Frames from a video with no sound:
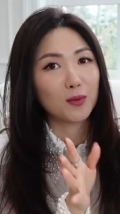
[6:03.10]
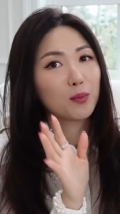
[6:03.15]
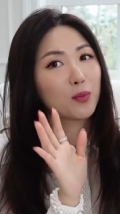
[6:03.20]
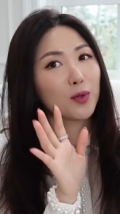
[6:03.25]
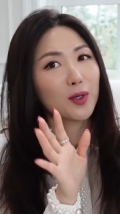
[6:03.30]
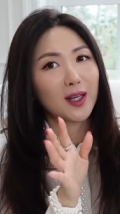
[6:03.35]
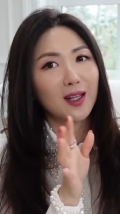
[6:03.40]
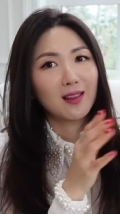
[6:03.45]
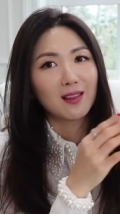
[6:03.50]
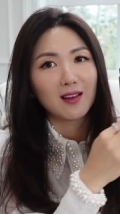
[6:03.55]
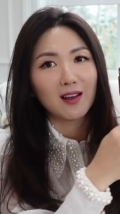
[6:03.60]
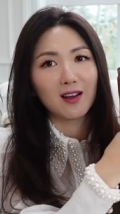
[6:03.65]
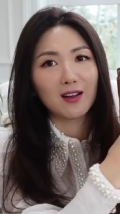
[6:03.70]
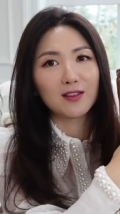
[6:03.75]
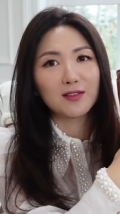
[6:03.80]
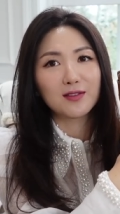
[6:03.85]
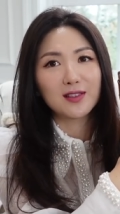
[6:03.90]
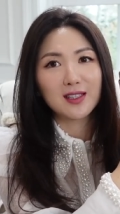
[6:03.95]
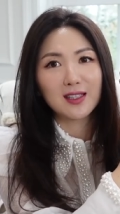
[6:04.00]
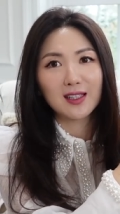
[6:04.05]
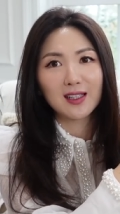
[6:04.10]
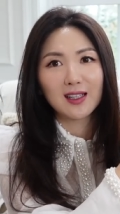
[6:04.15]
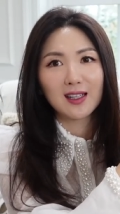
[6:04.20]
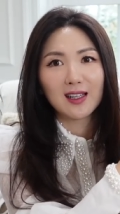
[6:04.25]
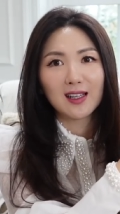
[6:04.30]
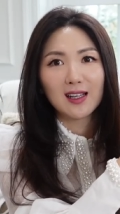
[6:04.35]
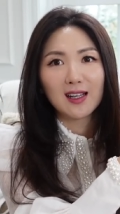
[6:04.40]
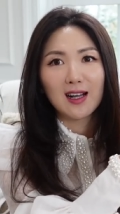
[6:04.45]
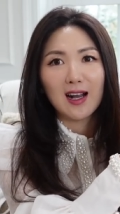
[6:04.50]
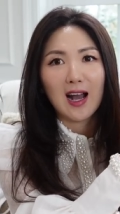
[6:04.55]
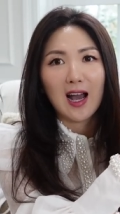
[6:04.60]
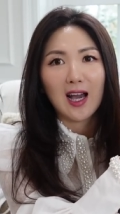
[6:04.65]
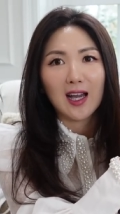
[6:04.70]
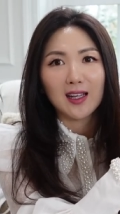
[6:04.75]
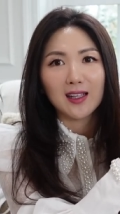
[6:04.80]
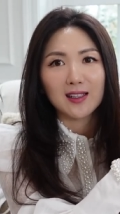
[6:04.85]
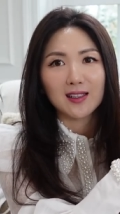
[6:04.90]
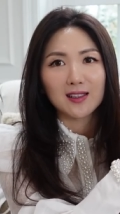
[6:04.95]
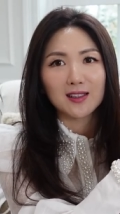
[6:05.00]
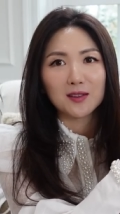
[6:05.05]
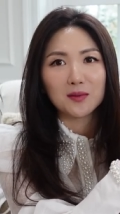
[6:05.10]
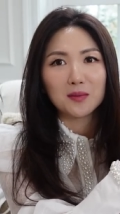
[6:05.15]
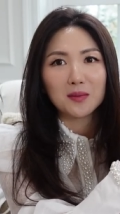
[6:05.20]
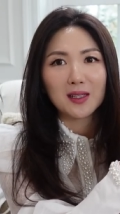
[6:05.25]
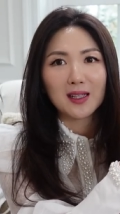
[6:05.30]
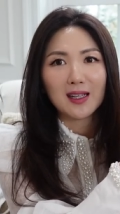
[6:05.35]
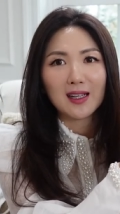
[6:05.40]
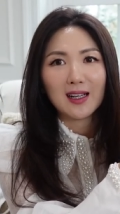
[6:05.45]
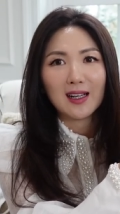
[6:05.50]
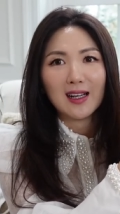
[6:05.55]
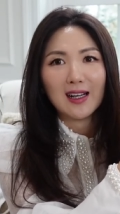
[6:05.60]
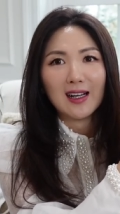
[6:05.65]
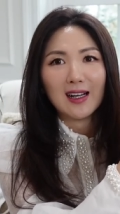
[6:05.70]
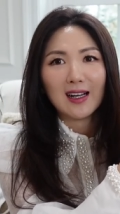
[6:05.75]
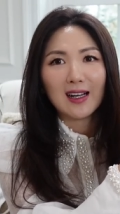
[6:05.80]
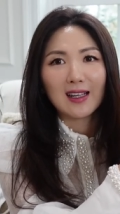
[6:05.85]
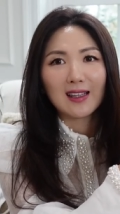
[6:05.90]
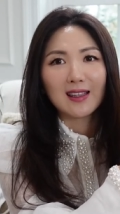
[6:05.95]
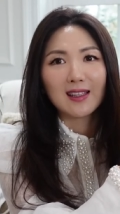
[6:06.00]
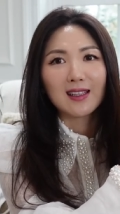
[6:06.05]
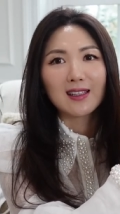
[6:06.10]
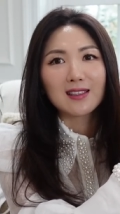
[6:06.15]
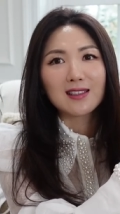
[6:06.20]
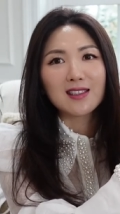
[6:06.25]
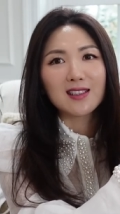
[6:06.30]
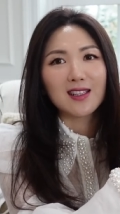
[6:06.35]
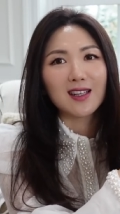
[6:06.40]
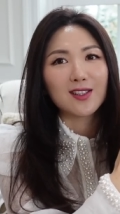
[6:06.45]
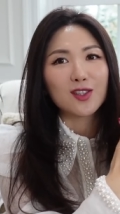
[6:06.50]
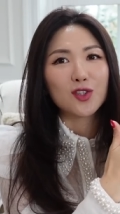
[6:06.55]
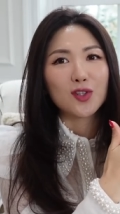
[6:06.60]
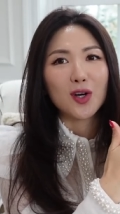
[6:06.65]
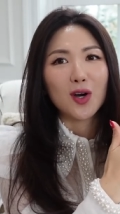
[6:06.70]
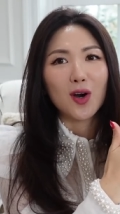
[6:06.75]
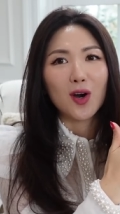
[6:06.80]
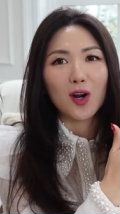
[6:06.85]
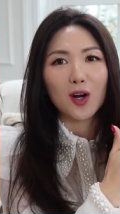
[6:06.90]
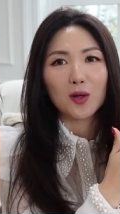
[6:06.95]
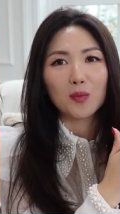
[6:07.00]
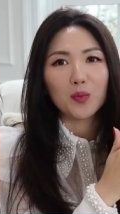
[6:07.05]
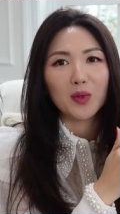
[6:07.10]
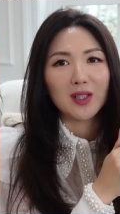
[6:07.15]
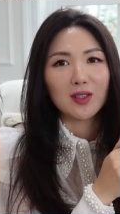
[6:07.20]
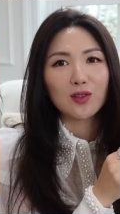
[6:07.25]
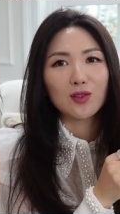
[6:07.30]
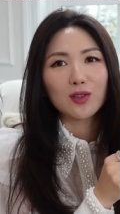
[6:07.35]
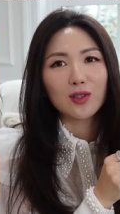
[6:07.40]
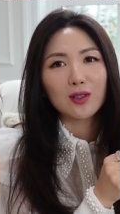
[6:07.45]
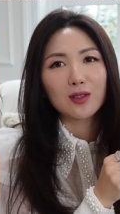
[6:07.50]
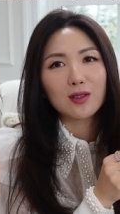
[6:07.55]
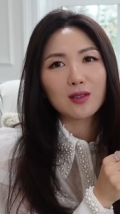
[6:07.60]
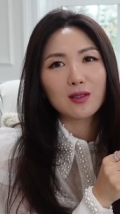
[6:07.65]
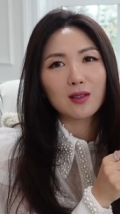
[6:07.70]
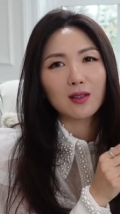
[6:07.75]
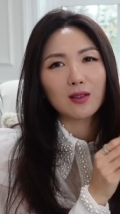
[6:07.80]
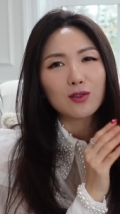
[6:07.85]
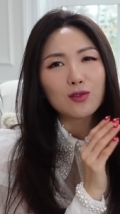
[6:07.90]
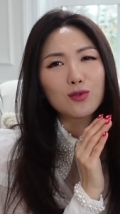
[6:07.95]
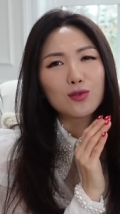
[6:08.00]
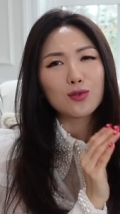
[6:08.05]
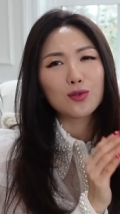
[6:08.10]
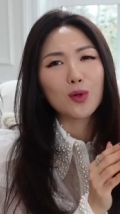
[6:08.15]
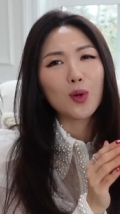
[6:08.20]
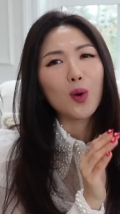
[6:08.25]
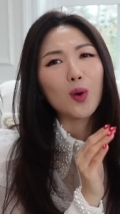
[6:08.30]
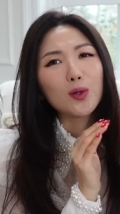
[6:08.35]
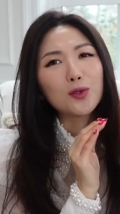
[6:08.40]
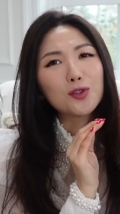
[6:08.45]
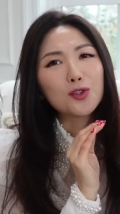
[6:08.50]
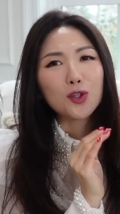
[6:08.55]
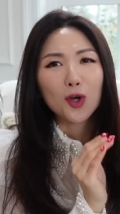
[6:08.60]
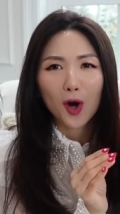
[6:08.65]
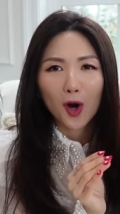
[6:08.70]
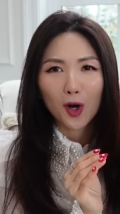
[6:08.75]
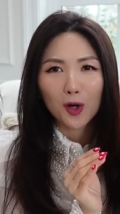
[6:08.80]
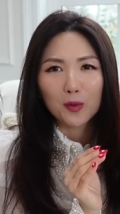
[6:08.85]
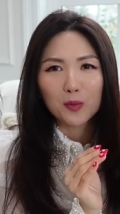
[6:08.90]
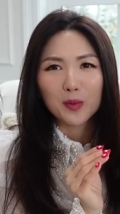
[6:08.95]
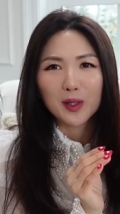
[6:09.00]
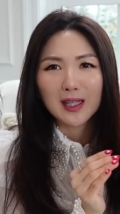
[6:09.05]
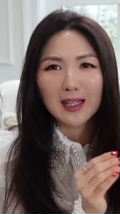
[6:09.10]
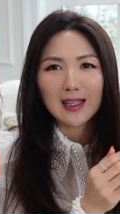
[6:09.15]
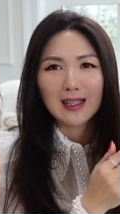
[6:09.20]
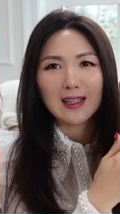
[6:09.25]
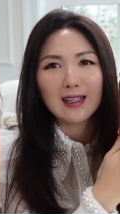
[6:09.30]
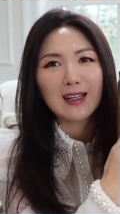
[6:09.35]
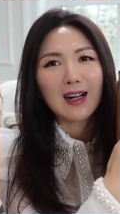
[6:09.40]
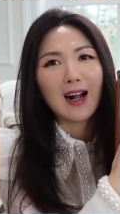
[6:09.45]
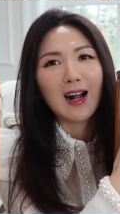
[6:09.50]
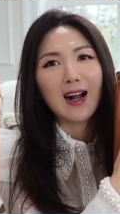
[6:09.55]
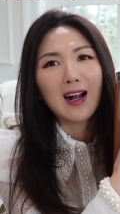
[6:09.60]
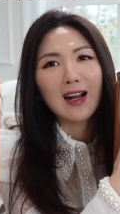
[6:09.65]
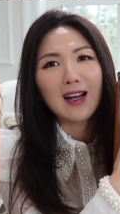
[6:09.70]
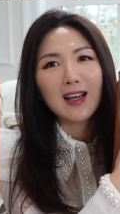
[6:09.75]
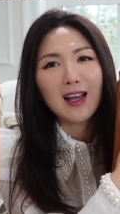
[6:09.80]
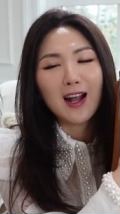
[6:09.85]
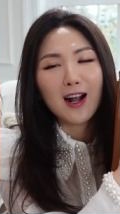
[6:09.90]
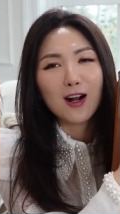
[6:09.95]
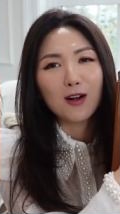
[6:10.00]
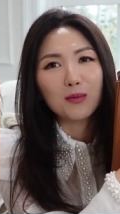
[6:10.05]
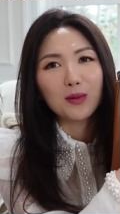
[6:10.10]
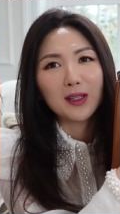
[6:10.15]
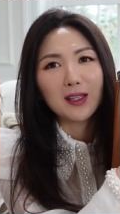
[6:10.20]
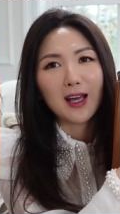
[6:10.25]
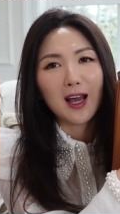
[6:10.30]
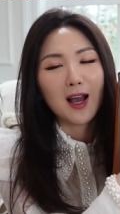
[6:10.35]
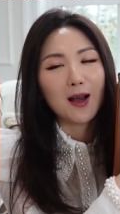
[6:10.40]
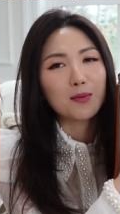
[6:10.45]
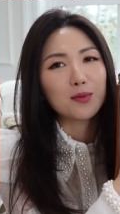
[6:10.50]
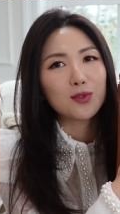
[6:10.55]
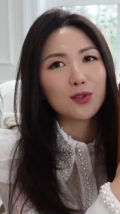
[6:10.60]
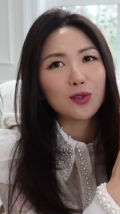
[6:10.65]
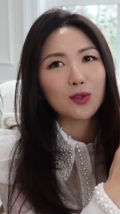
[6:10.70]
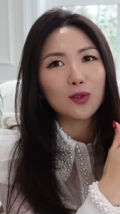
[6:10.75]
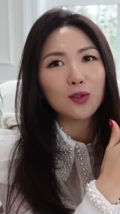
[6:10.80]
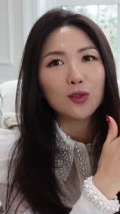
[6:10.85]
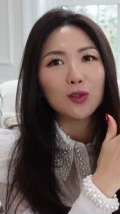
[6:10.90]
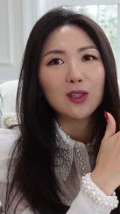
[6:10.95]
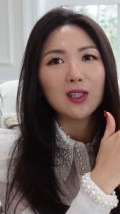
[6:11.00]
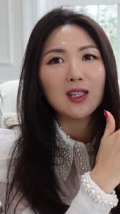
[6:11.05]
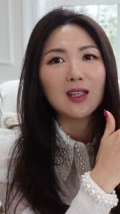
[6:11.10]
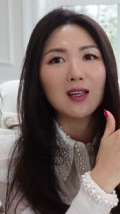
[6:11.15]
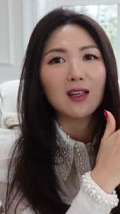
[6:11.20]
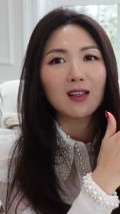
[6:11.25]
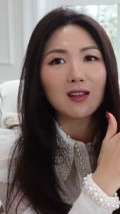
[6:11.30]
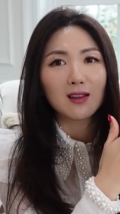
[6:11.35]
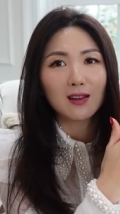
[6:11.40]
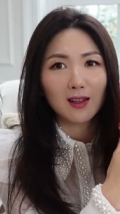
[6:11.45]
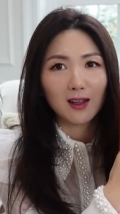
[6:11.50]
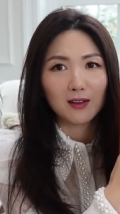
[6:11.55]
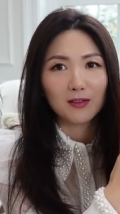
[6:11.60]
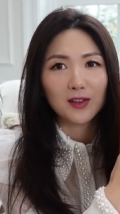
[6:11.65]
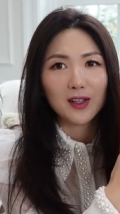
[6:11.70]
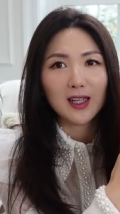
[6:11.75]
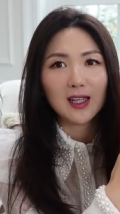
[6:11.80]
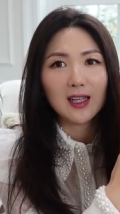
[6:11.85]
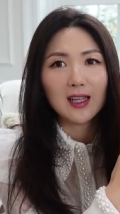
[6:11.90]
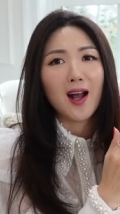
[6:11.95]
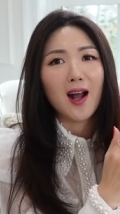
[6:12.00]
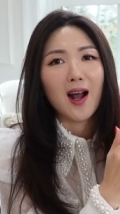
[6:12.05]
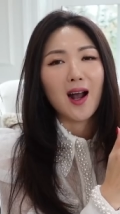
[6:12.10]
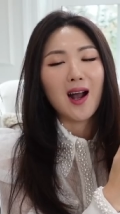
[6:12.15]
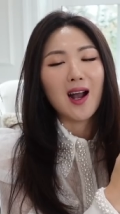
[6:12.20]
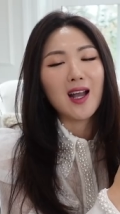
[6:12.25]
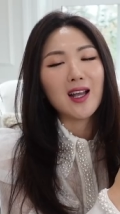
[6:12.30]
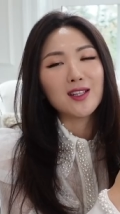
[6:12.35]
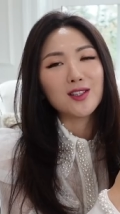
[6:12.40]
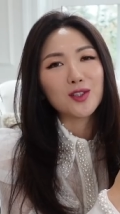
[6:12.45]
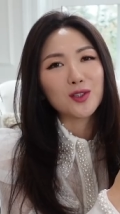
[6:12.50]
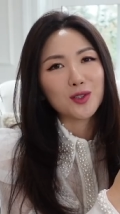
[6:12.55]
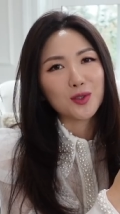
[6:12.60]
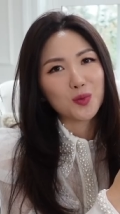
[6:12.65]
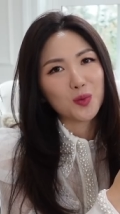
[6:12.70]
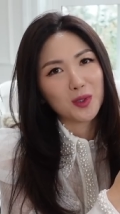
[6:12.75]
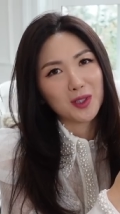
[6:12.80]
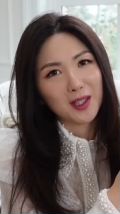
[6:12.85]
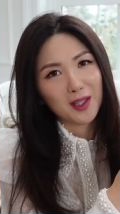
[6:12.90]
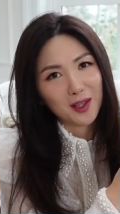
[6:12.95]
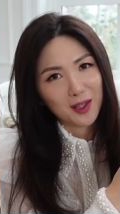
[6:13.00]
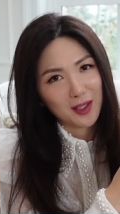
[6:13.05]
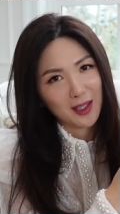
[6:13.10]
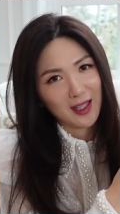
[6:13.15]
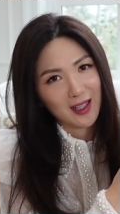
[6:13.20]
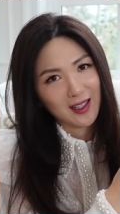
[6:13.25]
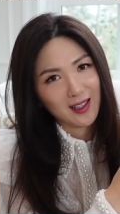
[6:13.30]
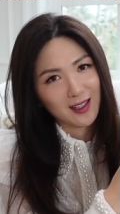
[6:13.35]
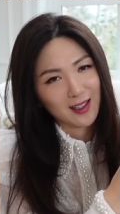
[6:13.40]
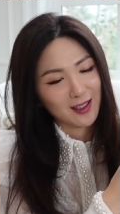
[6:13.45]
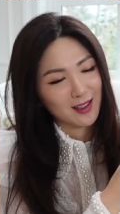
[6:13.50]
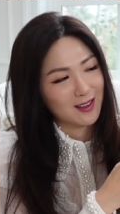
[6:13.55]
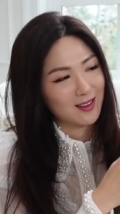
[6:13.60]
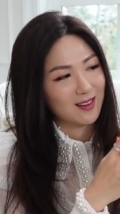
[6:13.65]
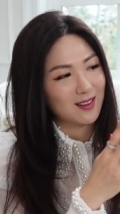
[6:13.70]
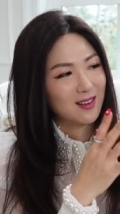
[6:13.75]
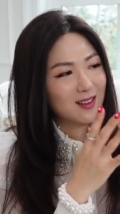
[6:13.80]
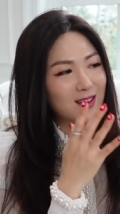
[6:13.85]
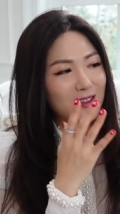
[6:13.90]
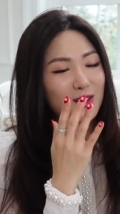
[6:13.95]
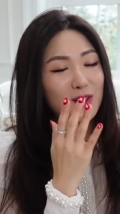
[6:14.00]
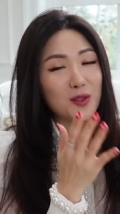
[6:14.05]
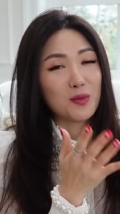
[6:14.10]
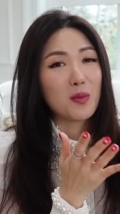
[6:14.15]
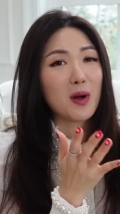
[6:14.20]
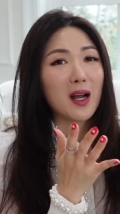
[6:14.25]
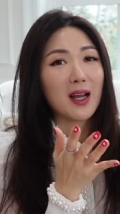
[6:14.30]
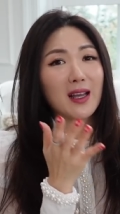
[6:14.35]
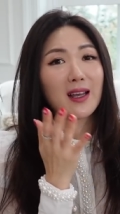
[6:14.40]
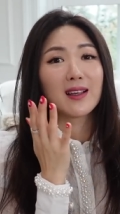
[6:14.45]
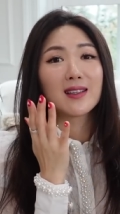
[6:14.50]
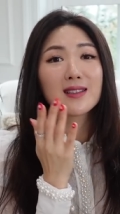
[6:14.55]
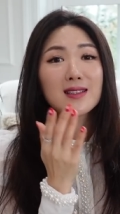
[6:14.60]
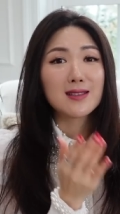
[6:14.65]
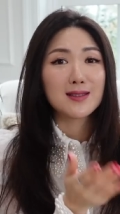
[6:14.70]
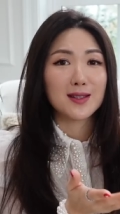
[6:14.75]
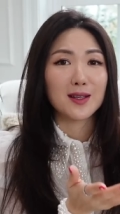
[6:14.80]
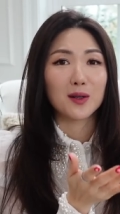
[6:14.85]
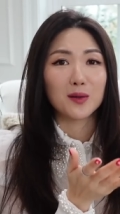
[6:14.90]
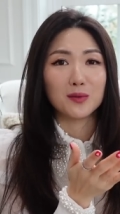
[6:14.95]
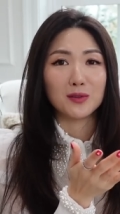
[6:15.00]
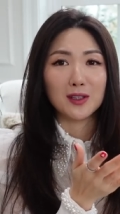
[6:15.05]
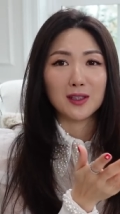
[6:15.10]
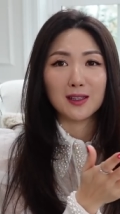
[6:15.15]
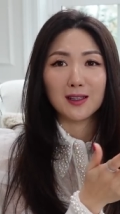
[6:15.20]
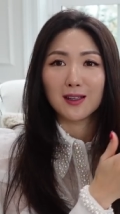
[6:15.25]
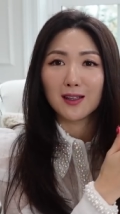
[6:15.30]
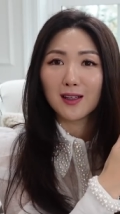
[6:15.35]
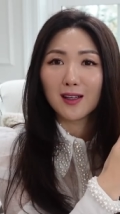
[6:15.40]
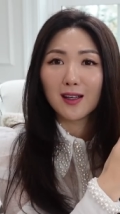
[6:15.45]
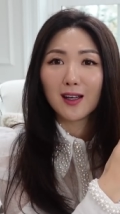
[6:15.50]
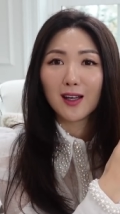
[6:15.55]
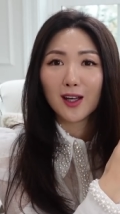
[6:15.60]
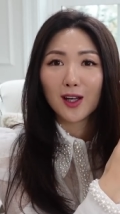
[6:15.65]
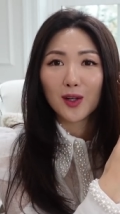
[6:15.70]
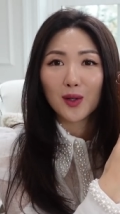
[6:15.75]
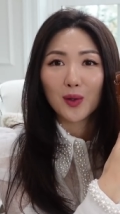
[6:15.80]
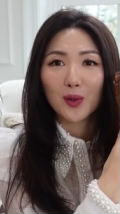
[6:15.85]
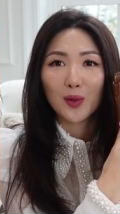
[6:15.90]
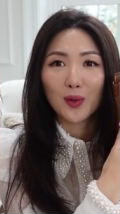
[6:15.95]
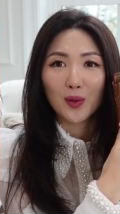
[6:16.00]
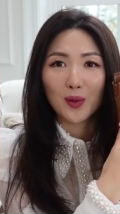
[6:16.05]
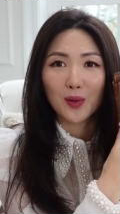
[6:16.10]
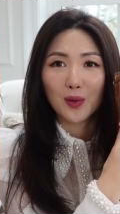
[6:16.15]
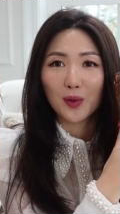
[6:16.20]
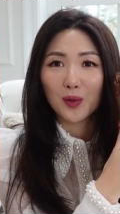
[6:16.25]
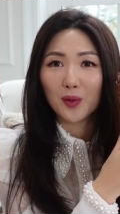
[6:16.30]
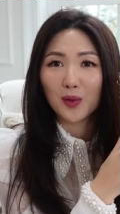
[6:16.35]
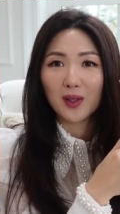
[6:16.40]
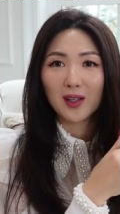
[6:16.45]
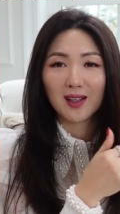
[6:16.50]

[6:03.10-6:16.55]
pre-loved item. This charm is just so charming. I have been absolutely loving. I just want to thank to my Selvi who